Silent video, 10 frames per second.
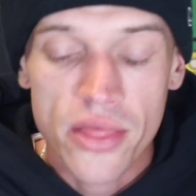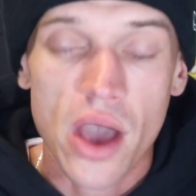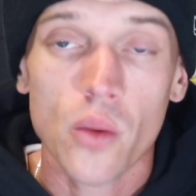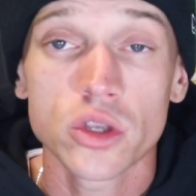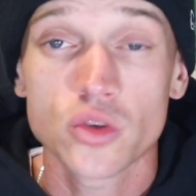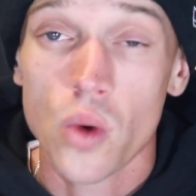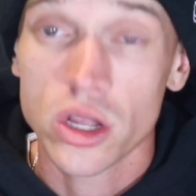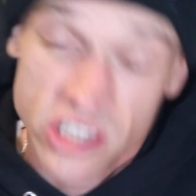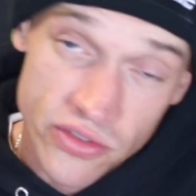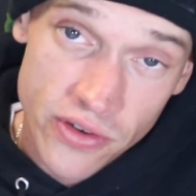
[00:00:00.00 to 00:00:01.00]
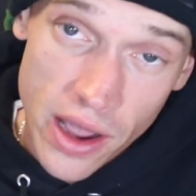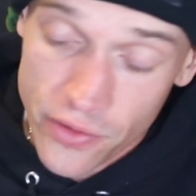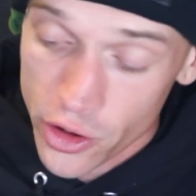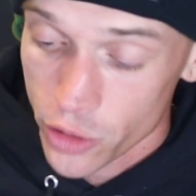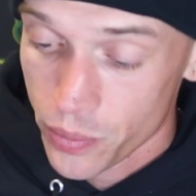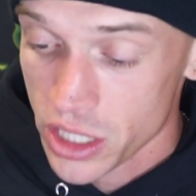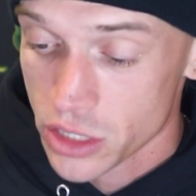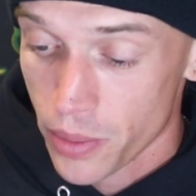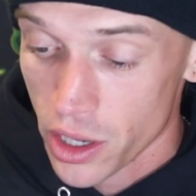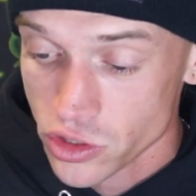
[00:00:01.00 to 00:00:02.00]
that was once a 500-piece
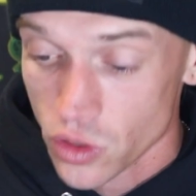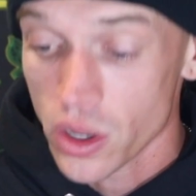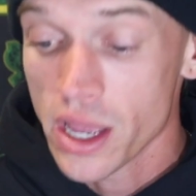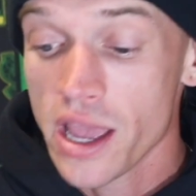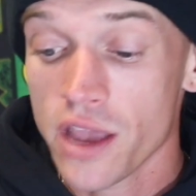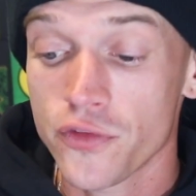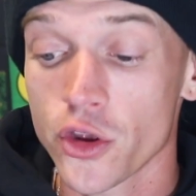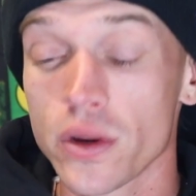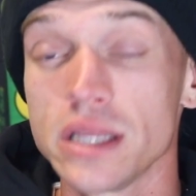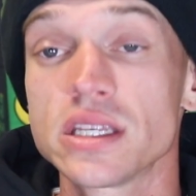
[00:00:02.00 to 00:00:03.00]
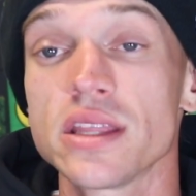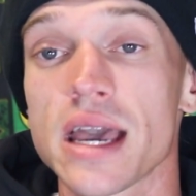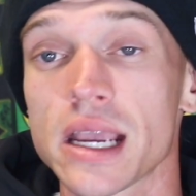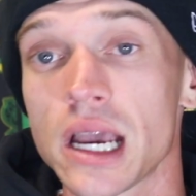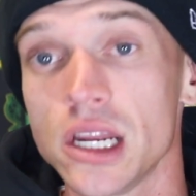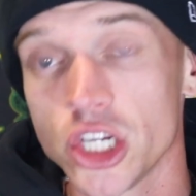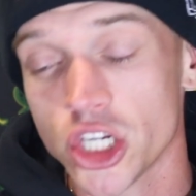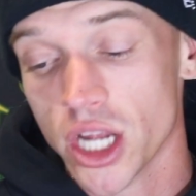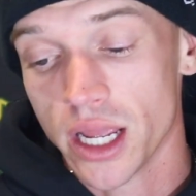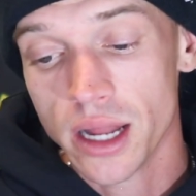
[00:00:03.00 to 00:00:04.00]
puzzle. If you're into that kind of
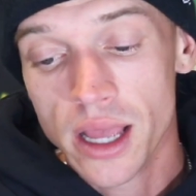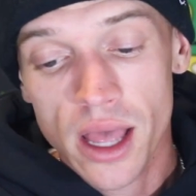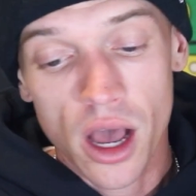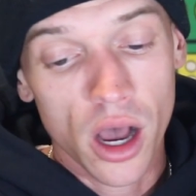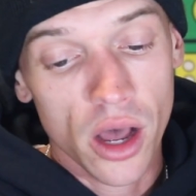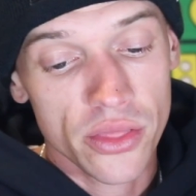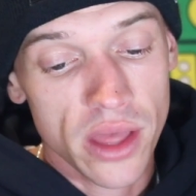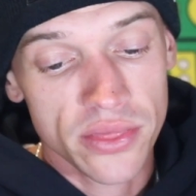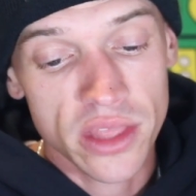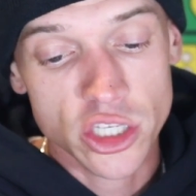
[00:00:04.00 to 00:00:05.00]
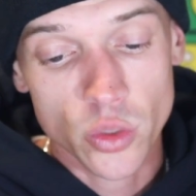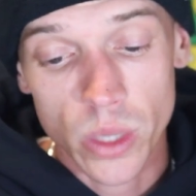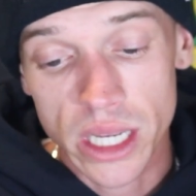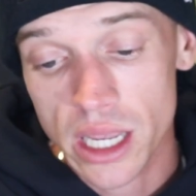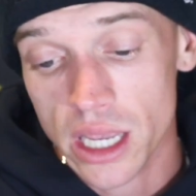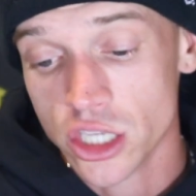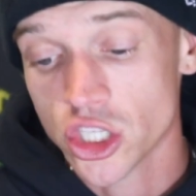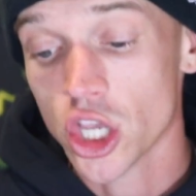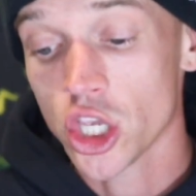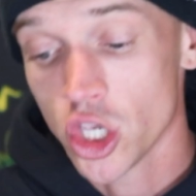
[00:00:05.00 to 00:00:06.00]
shit, then this week
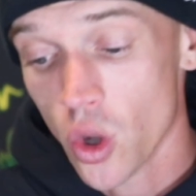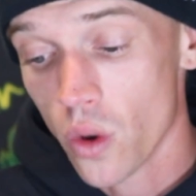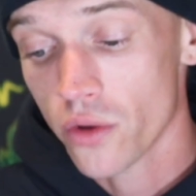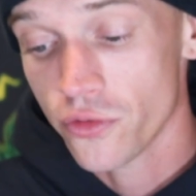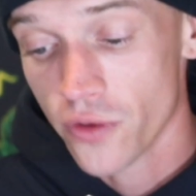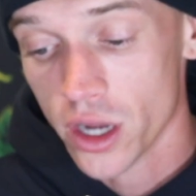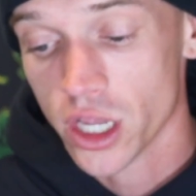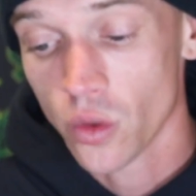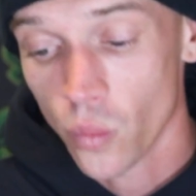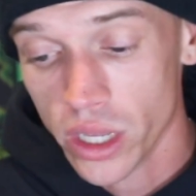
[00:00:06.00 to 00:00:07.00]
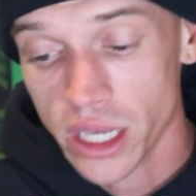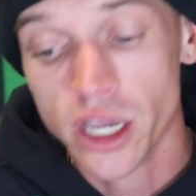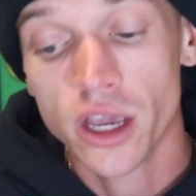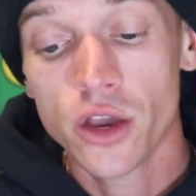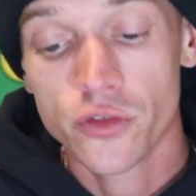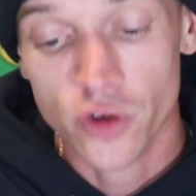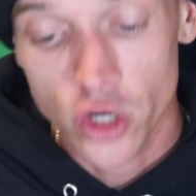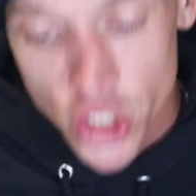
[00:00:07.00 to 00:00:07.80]
is your fucking week for